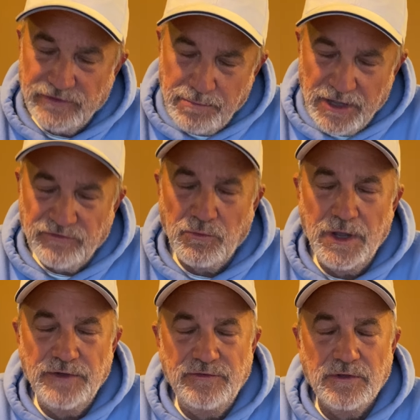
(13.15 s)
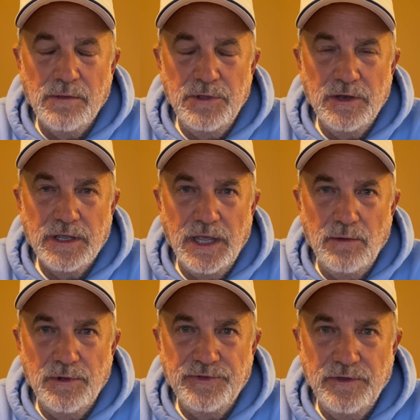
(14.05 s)
the best way to
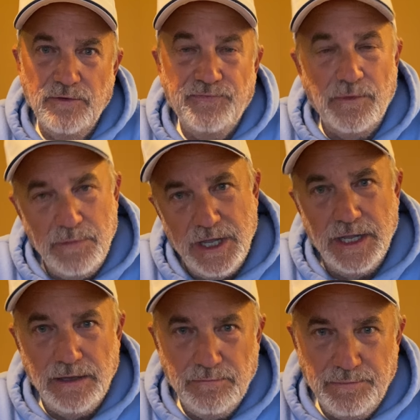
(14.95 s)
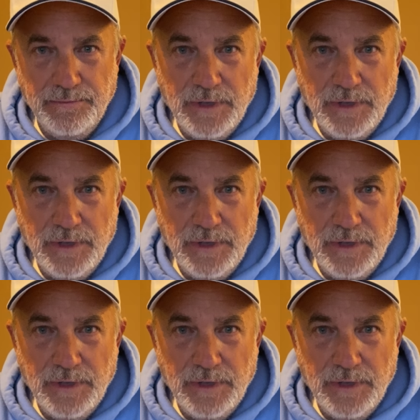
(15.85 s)
communicate with you for me,